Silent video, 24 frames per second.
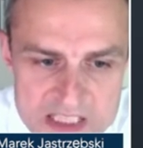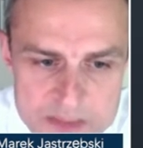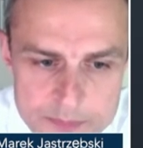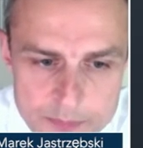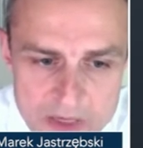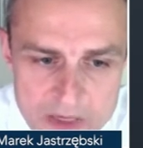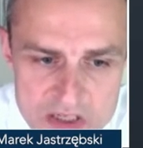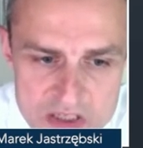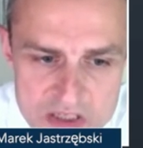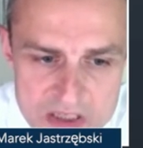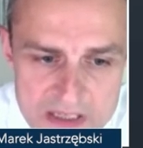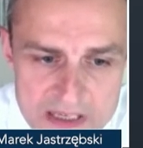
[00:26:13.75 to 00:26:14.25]

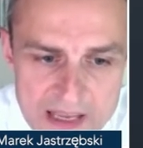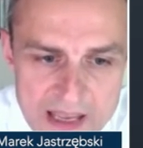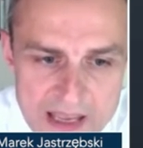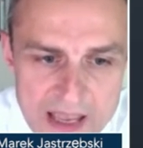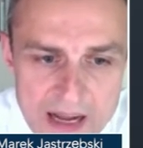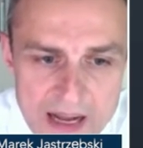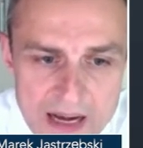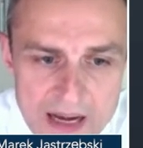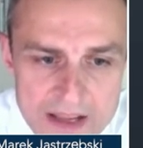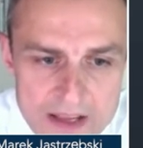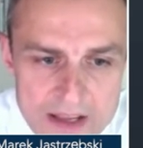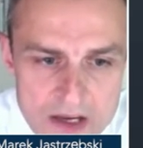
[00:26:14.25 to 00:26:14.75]

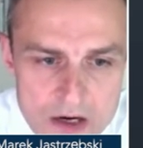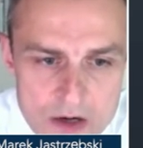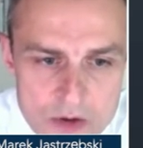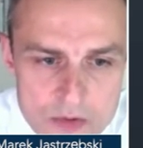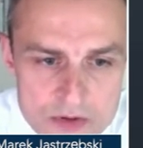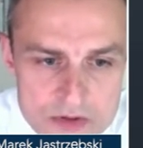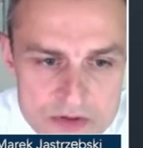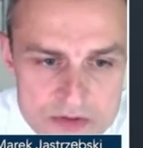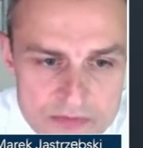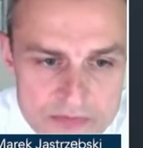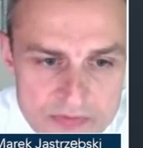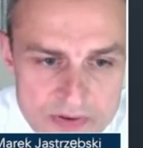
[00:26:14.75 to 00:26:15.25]
Especially
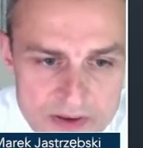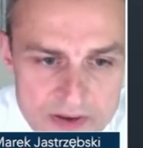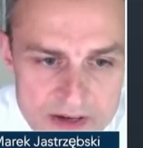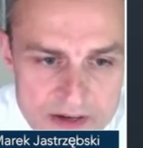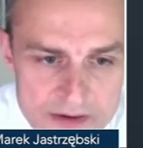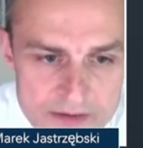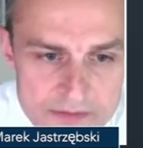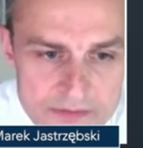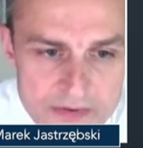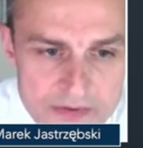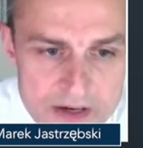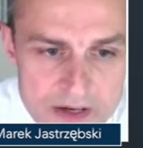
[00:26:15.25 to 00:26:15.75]
LAO is
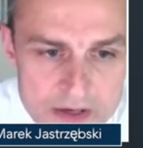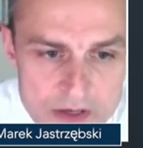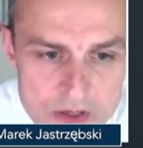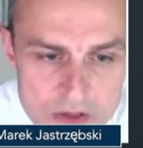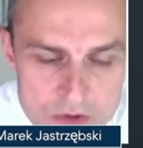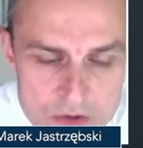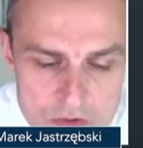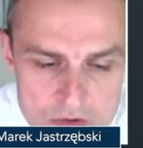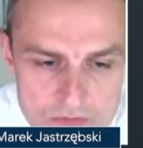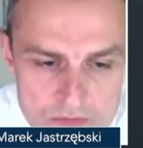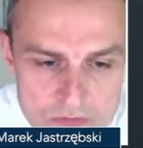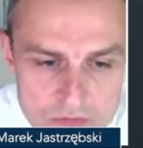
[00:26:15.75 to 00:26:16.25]
very, very
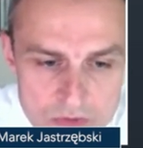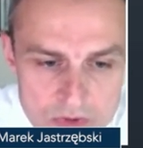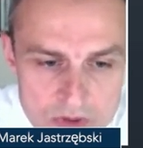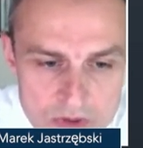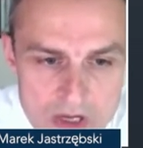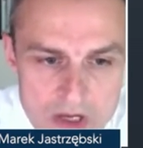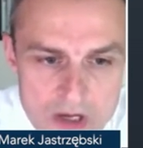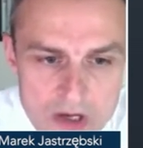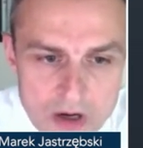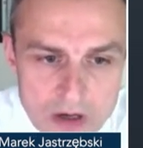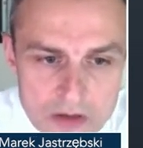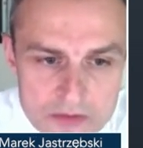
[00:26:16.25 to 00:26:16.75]
useful
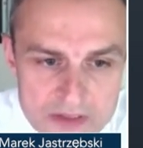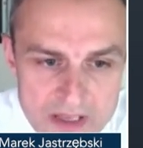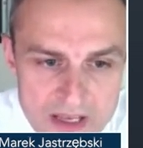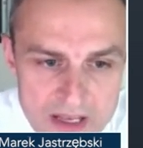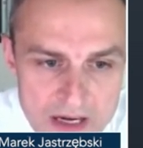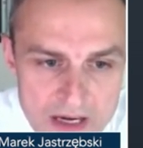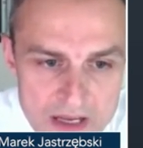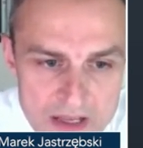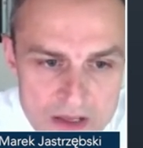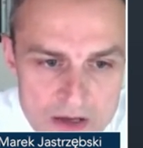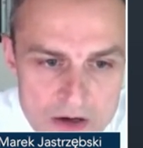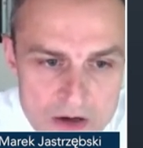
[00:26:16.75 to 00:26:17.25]
on
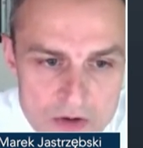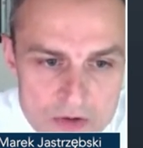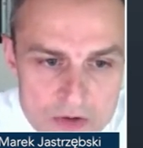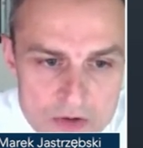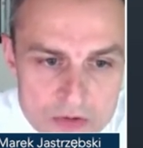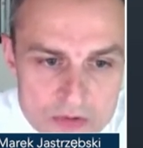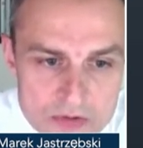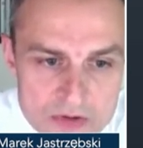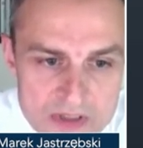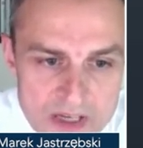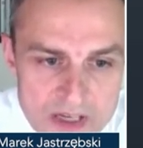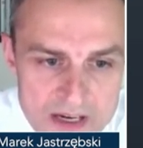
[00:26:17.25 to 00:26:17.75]
LAO,
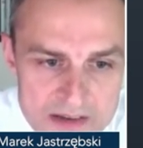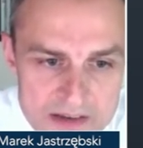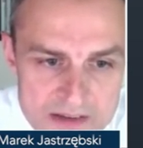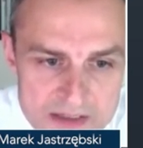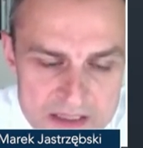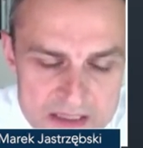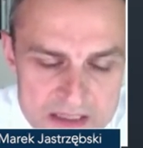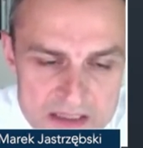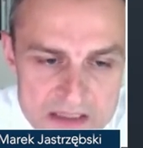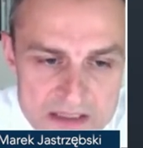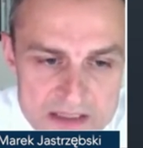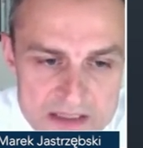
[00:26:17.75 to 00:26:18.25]
you
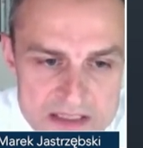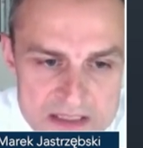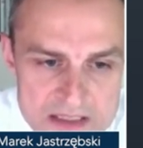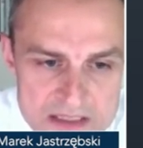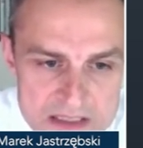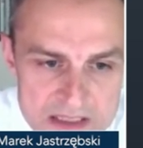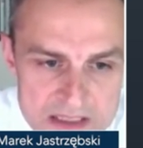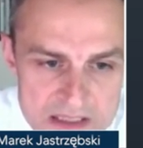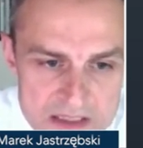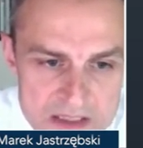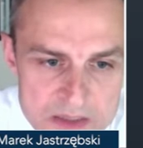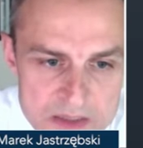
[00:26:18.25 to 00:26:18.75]
directly
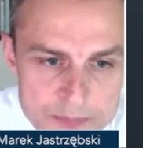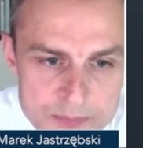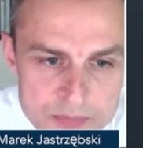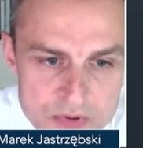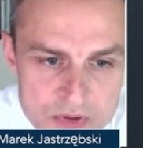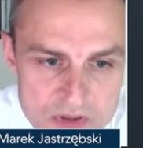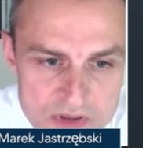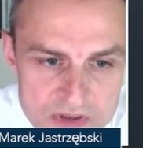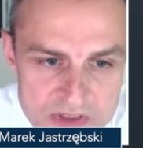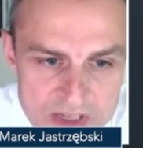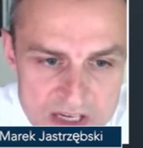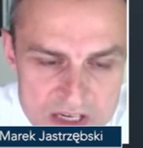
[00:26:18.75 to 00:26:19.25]
see the
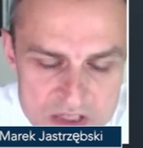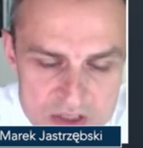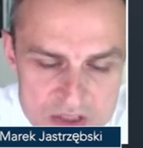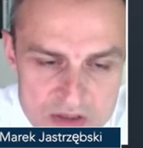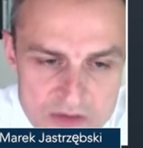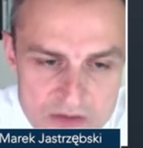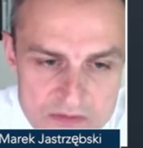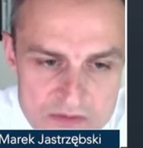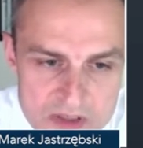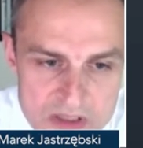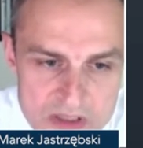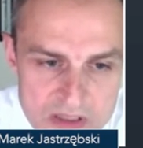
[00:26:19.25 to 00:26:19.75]
progression
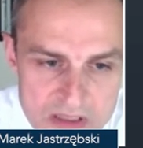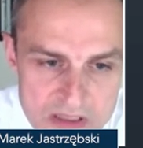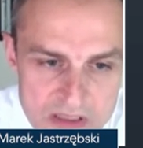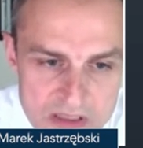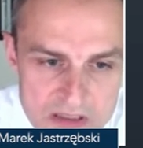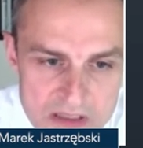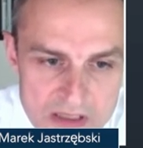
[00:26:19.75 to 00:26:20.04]
of the lead.